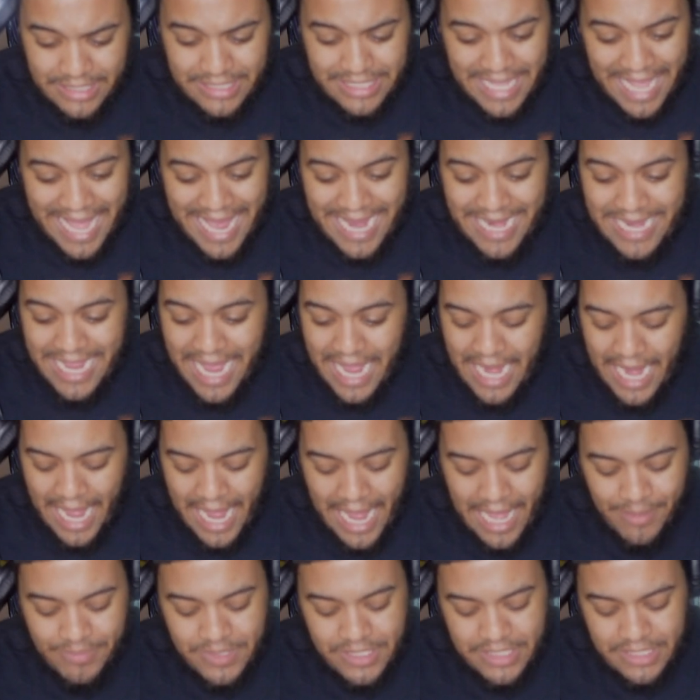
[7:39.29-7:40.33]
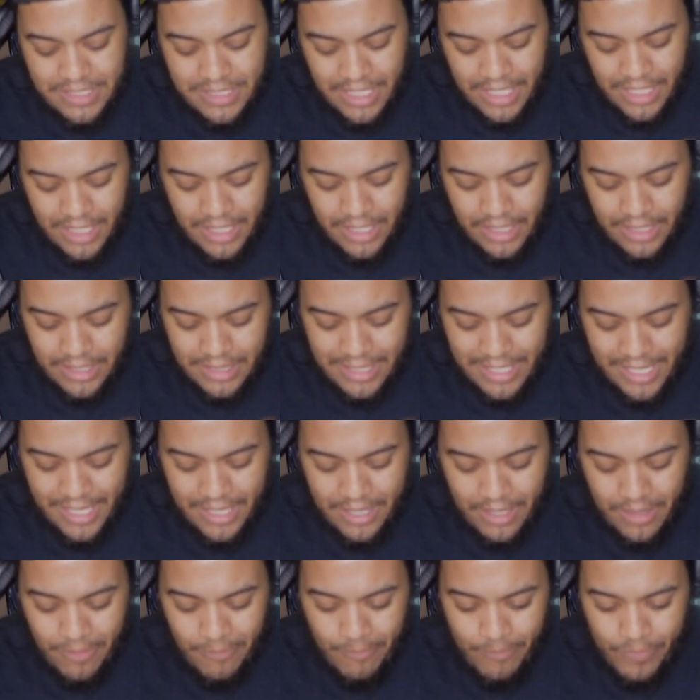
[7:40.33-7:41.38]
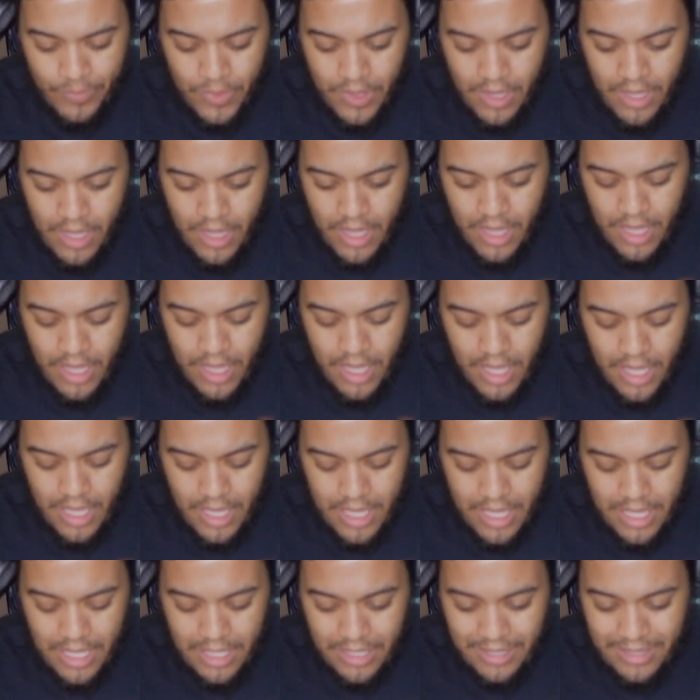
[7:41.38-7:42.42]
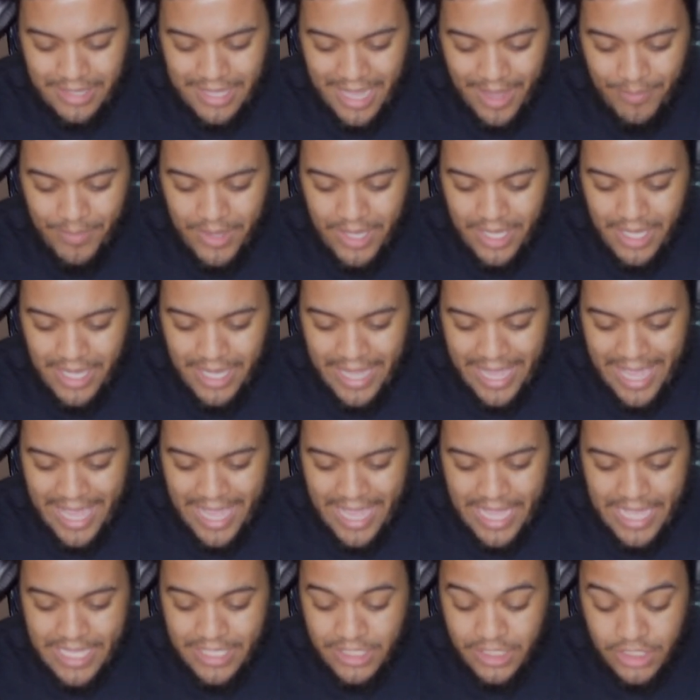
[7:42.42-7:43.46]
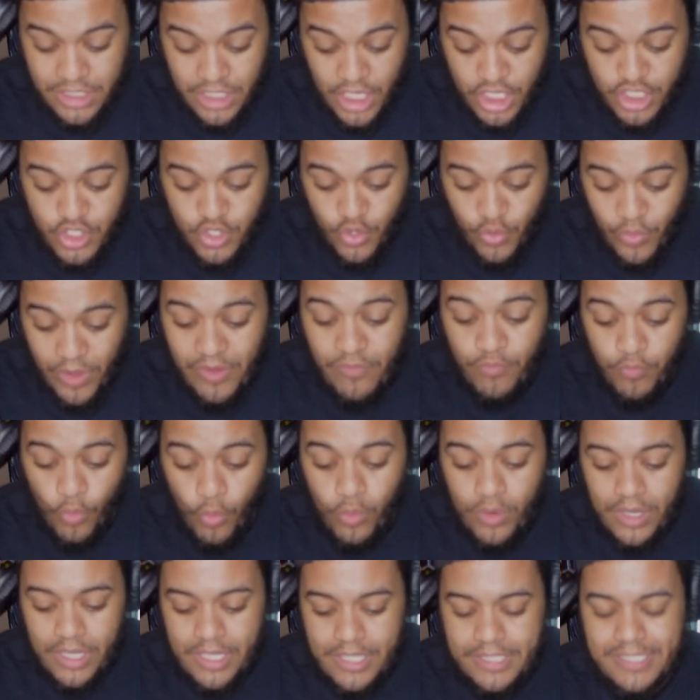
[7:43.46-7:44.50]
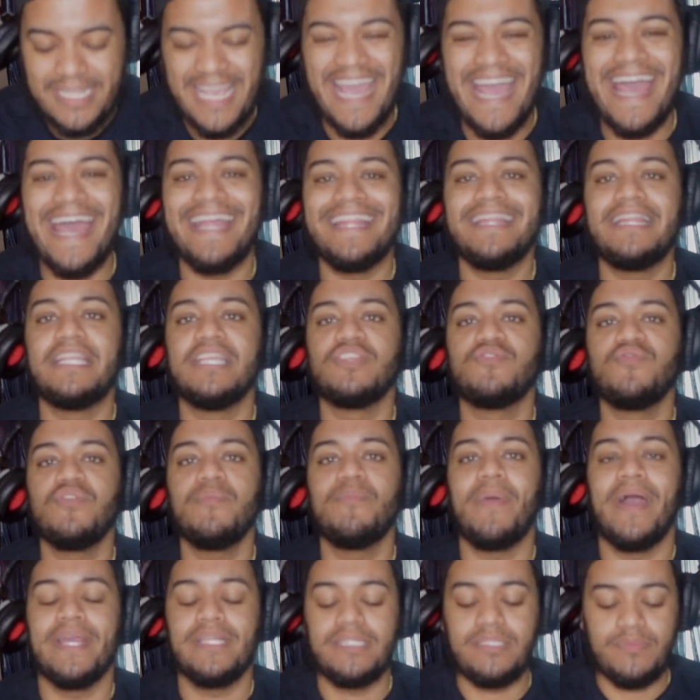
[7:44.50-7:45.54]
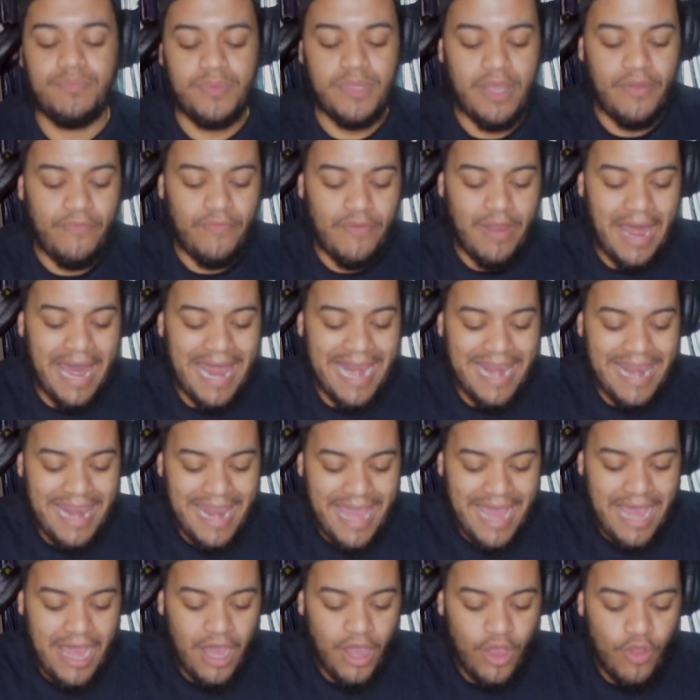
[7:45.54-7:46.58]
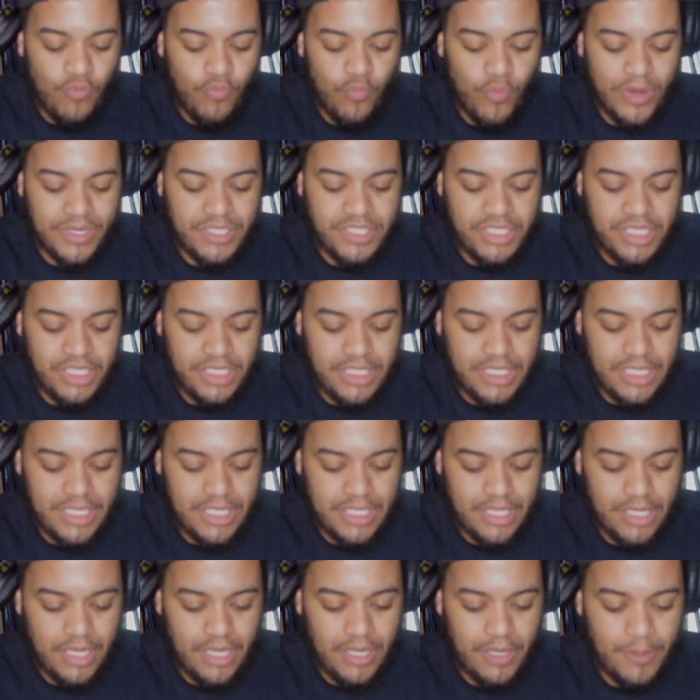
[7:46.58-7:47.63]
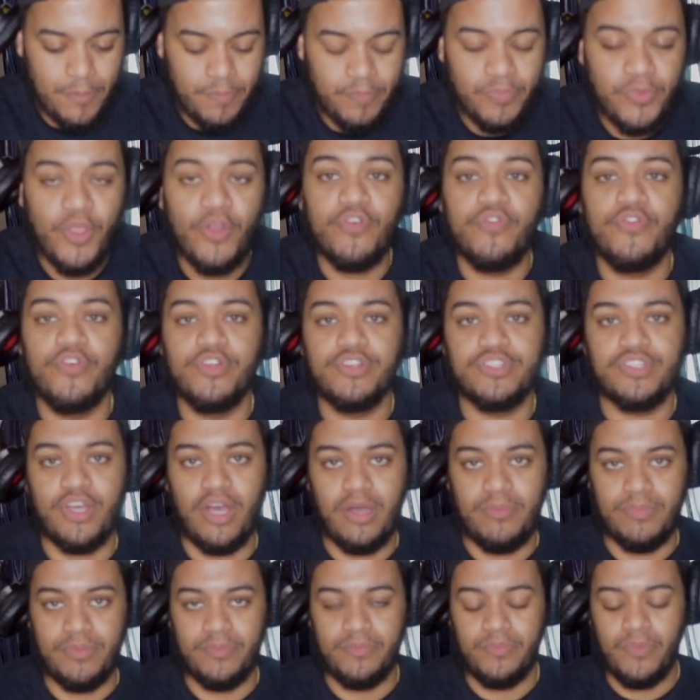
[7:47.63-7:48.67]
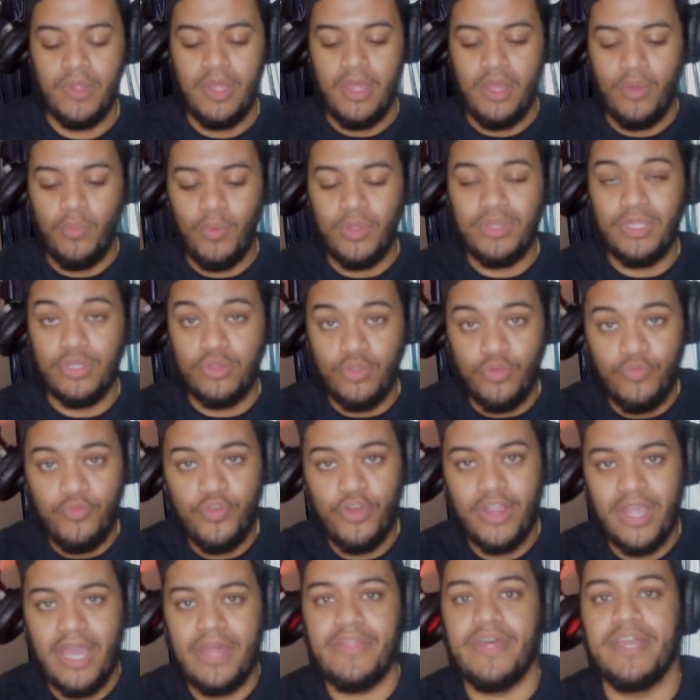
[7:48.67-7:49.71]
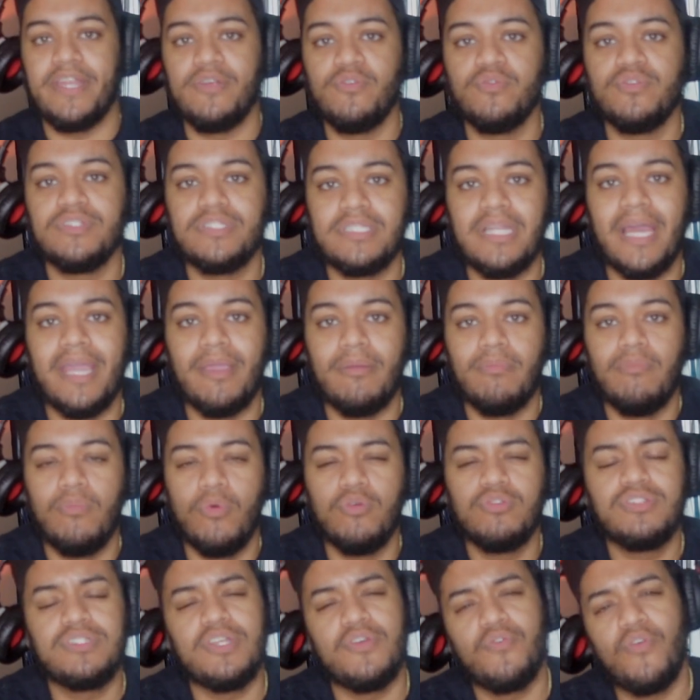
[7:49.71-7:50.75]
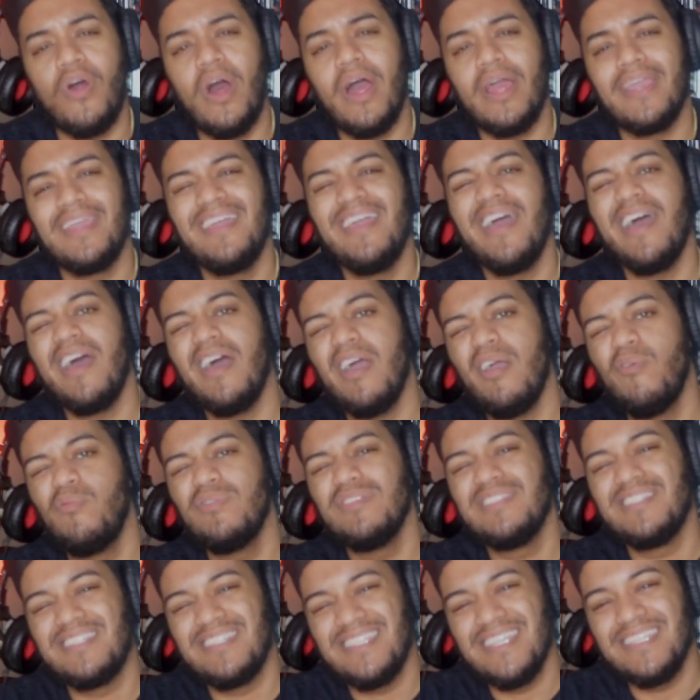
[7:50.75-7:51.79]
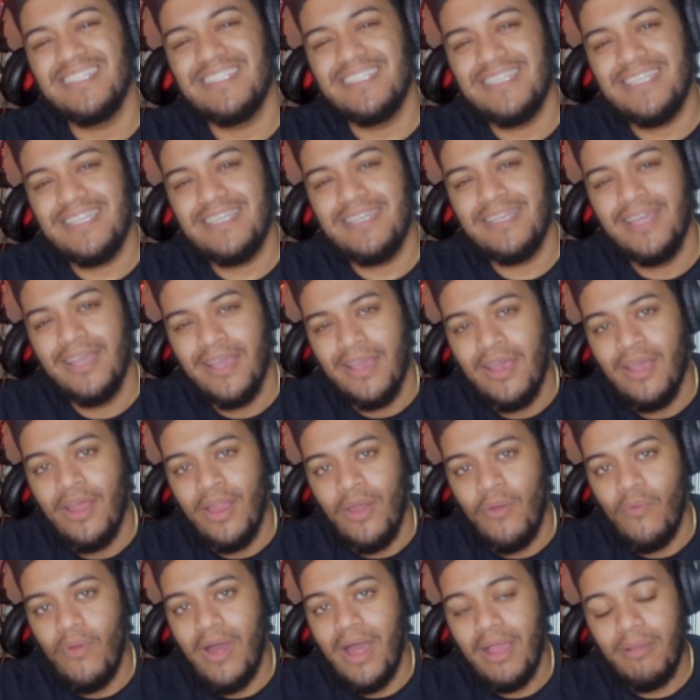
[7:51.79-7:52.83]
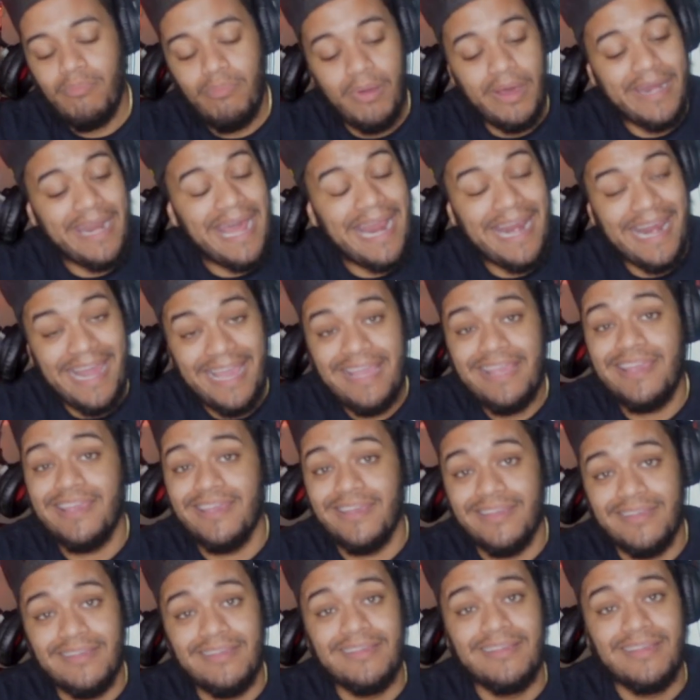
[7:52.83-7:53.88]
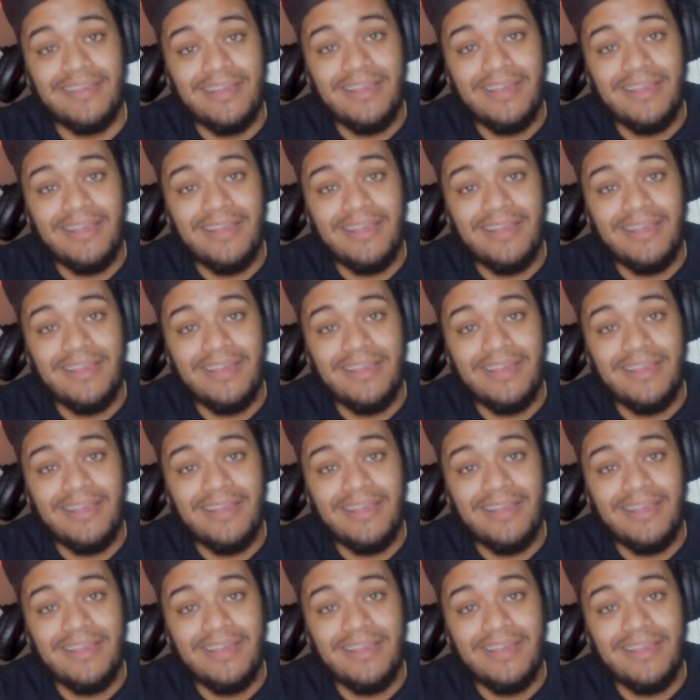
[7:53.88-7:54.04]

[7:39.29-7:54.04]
I'm saying, like, Demi is such a great vocalist, and this reminds me of a lot of when she did her first album. With the Don't Forget That, it was like mostly rock. Yeah, it was Disney rock, but I like it.